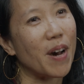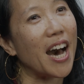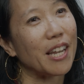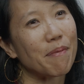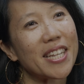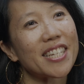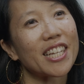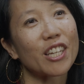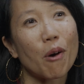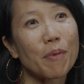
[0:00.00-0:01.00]
parliament
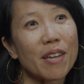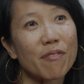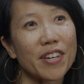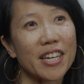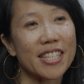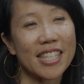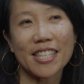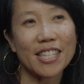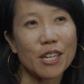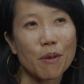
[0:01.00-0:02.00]
to lobby for
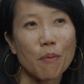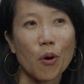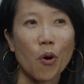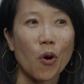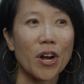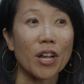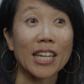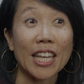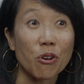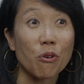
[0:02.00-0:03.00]
system or
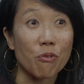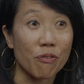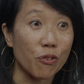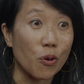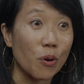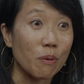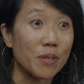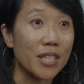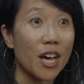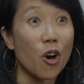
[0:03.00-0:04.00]
legal
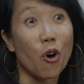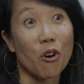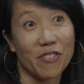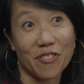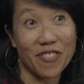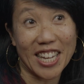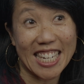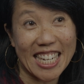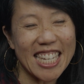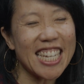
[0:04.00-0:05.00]
reforms or for
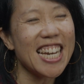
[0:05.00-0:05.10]
funding.